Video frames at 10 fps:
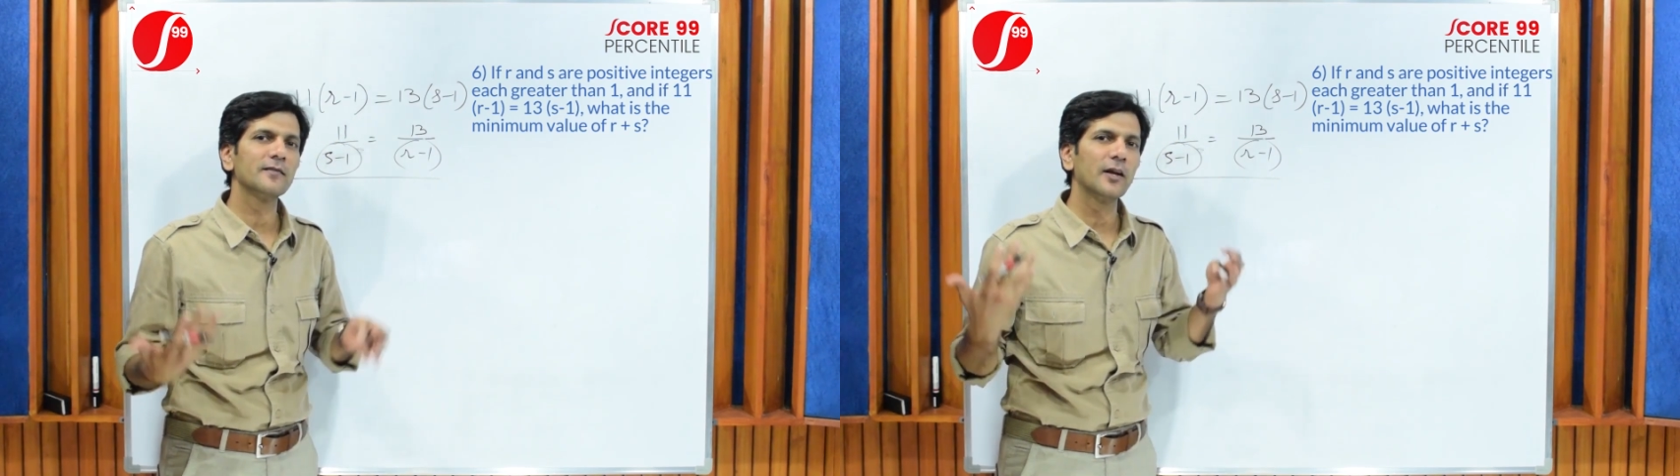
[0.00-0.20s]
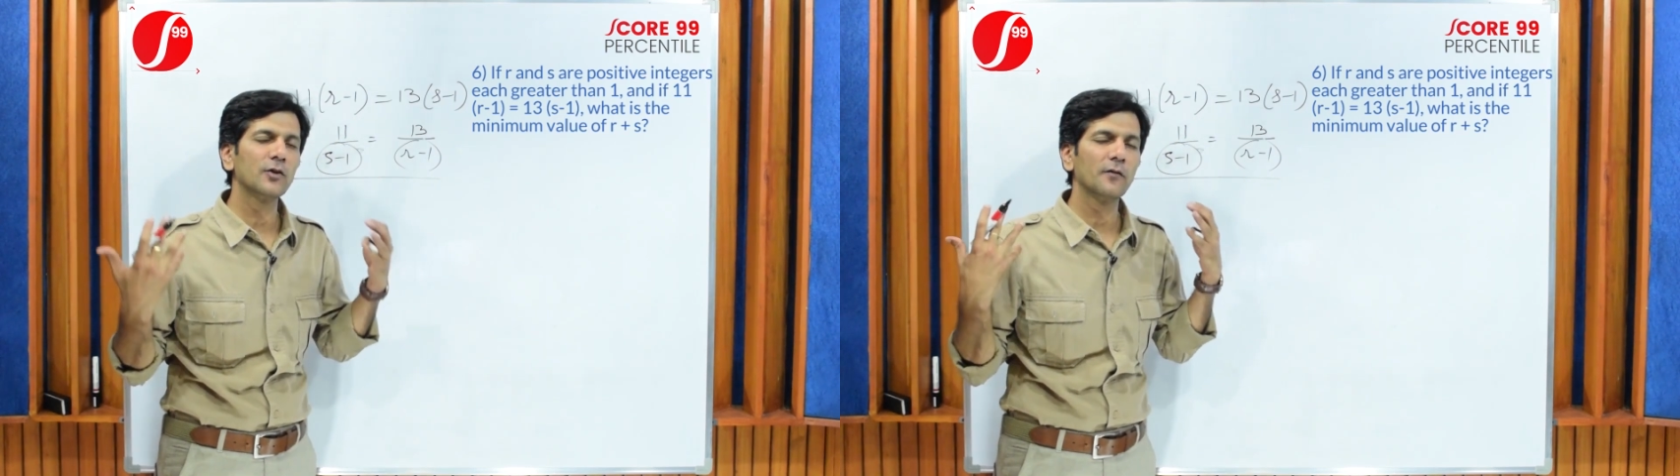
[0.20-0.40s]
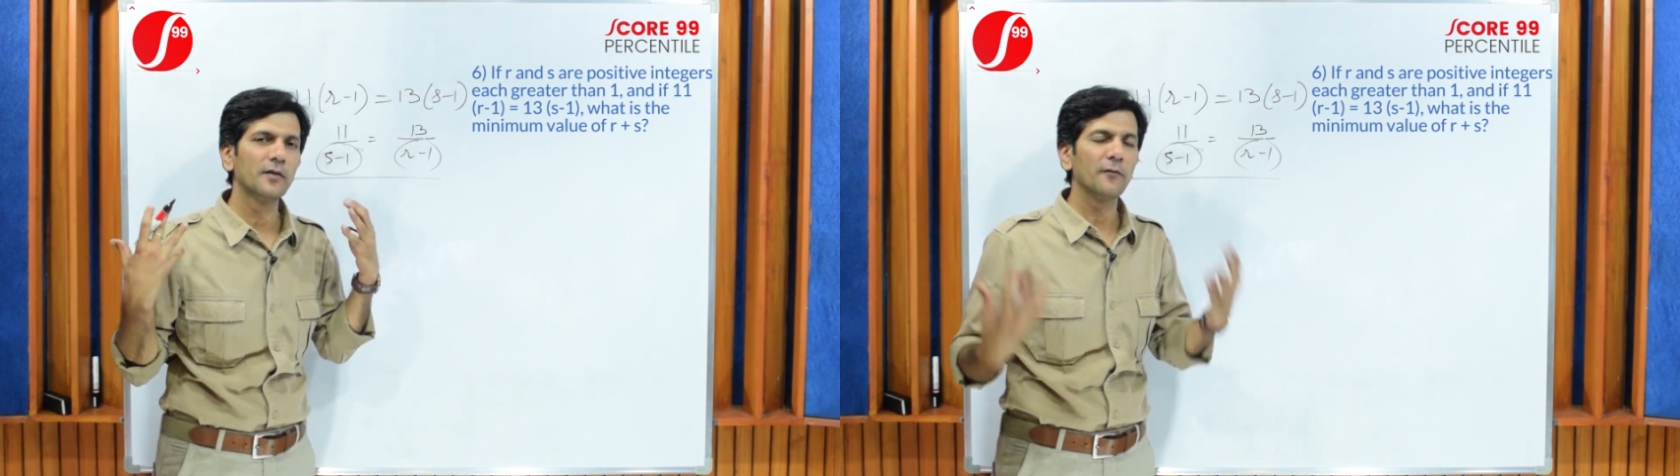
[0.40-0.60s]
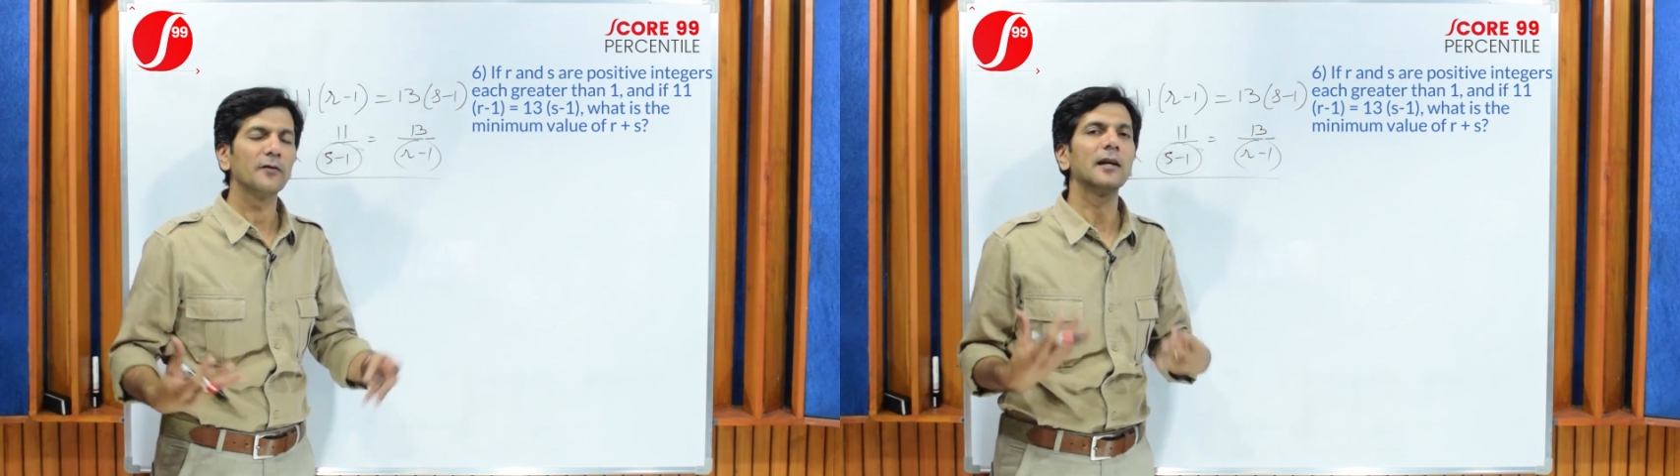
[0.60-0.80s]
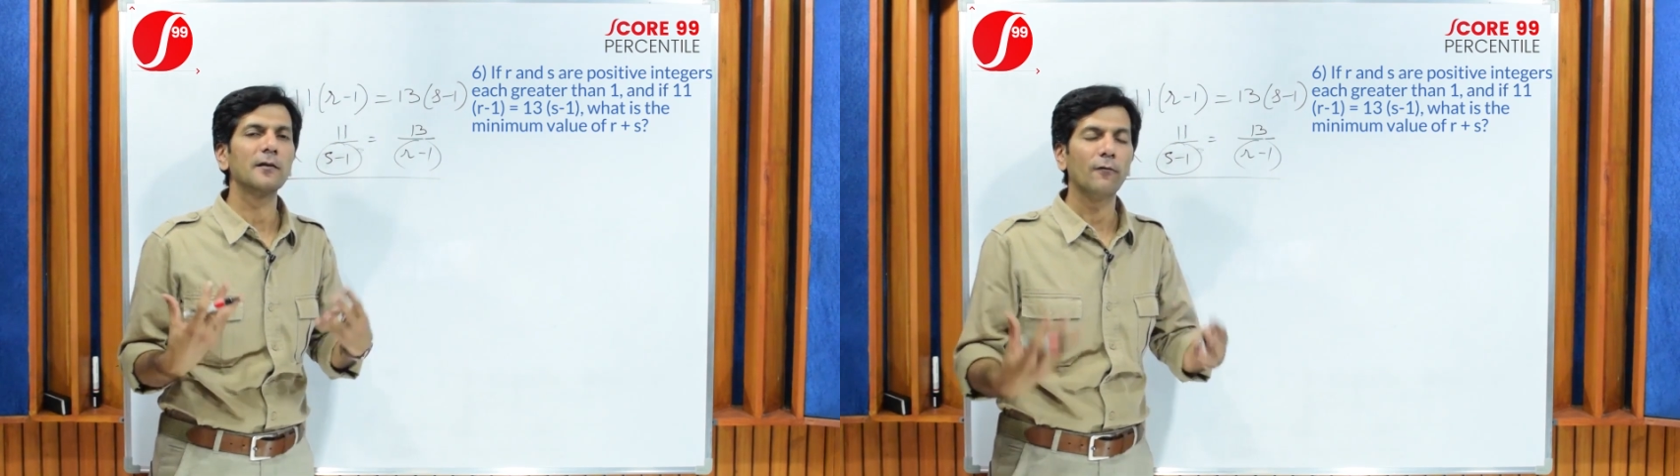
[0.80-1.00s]
then you have
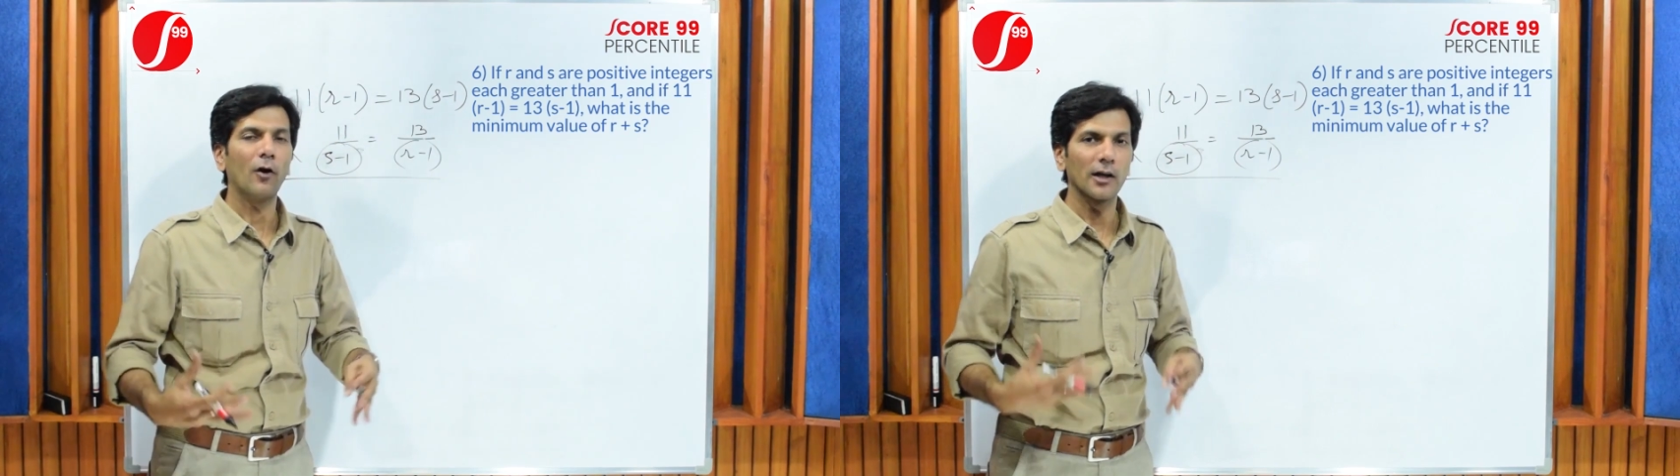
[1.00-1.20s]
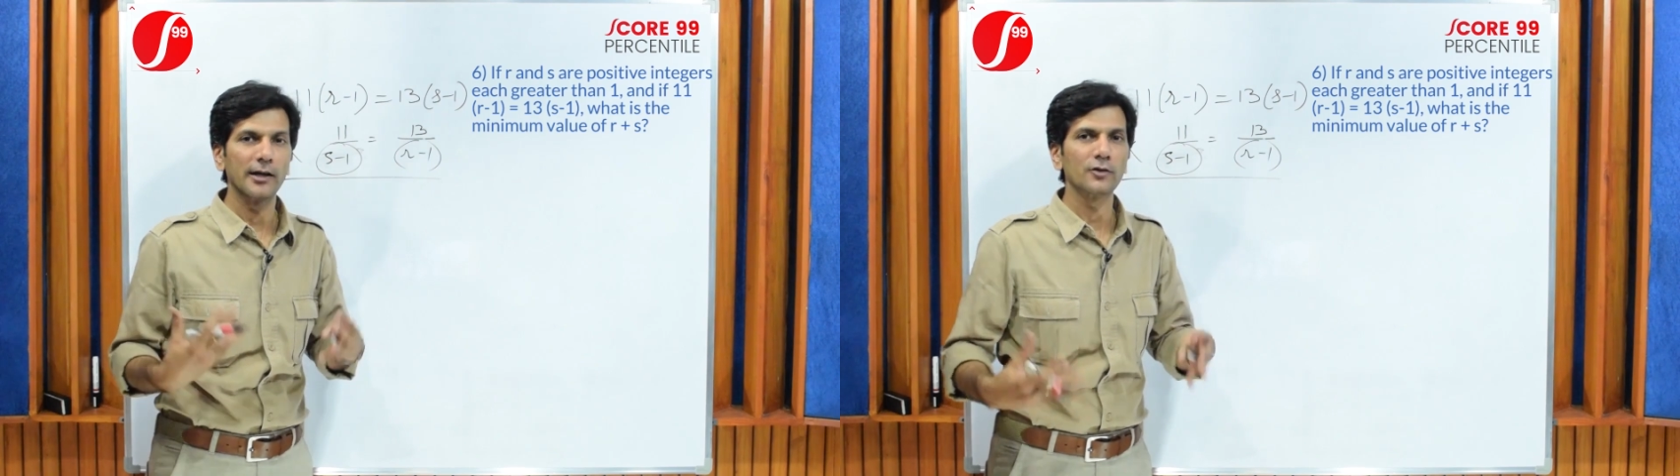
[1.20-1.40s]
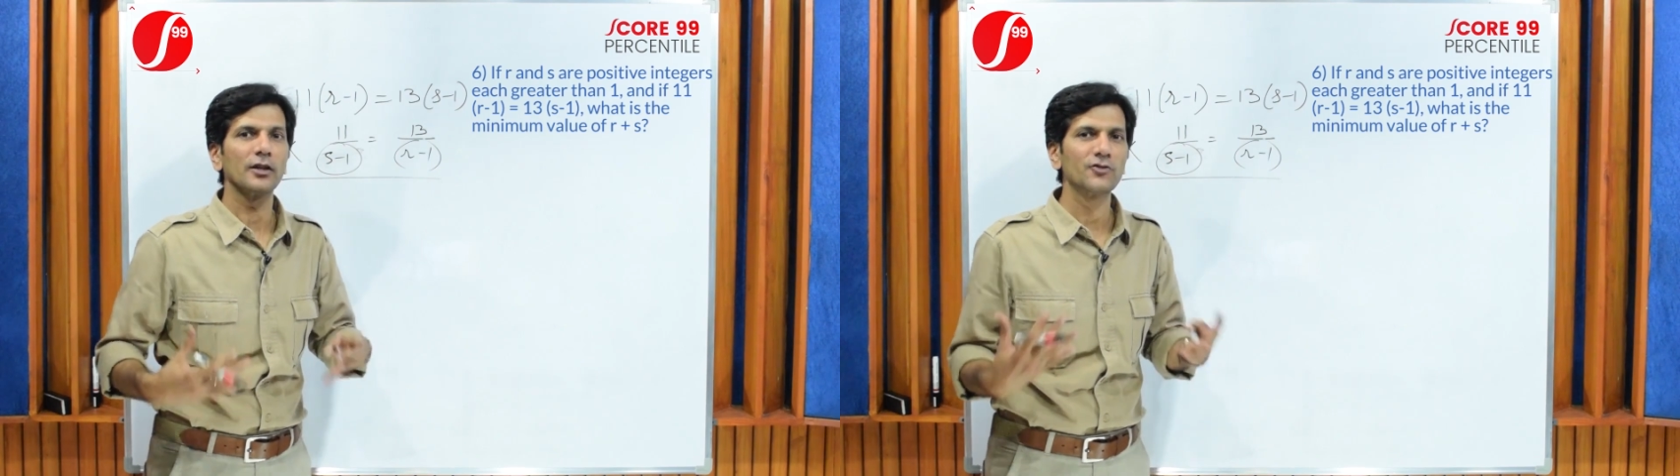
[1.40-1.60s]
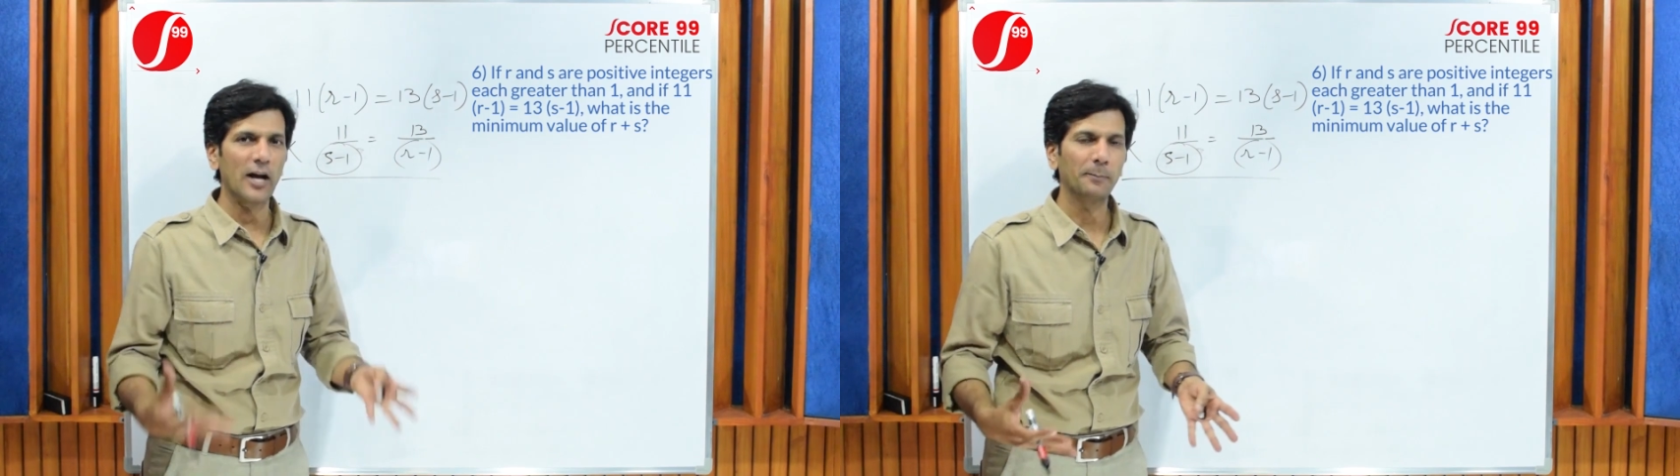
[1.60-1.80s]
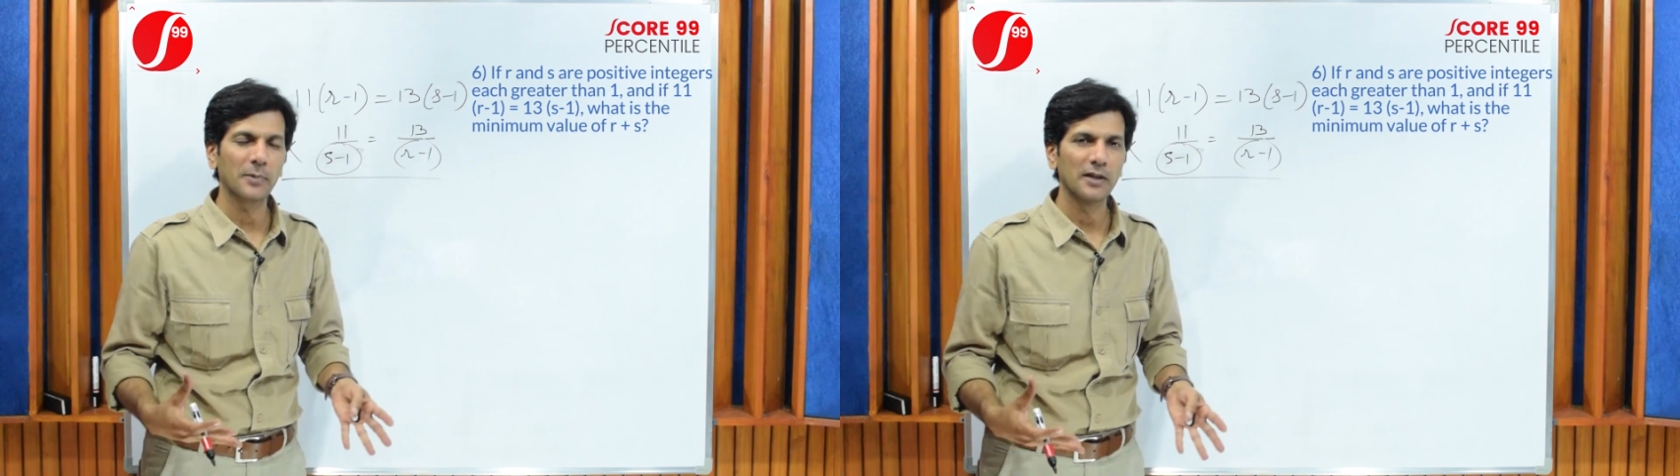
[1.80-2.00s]
definitely fallen into the trap.